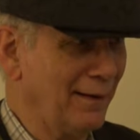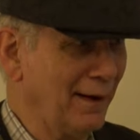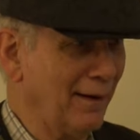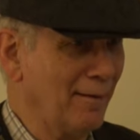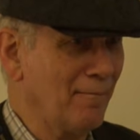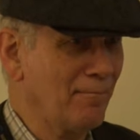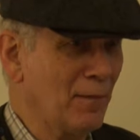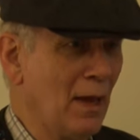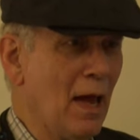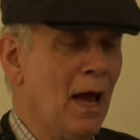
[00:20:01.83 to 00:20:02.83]
yeah.
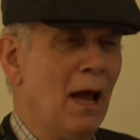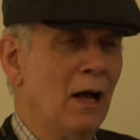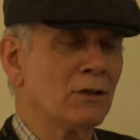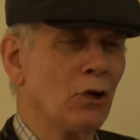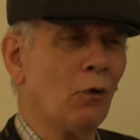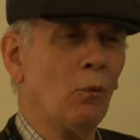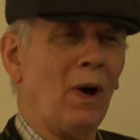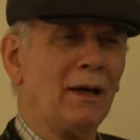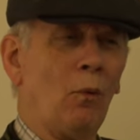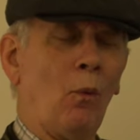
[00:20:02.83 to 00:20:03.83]
So
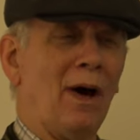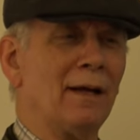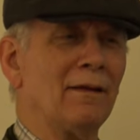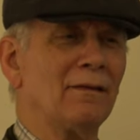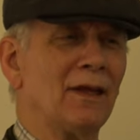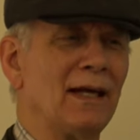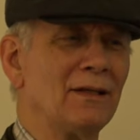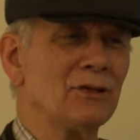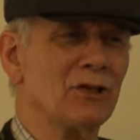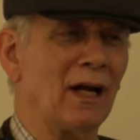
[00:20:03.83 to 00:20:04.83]
one of the
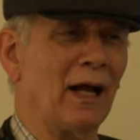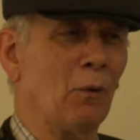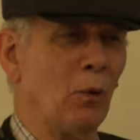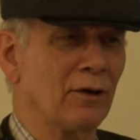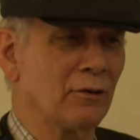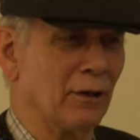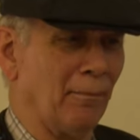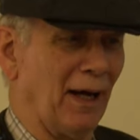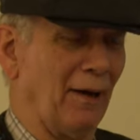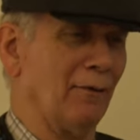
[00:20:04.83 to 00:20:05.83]
things that I wondered
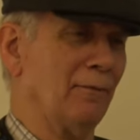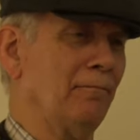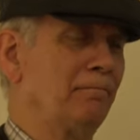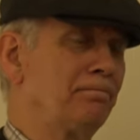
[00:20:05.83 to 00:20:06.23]
about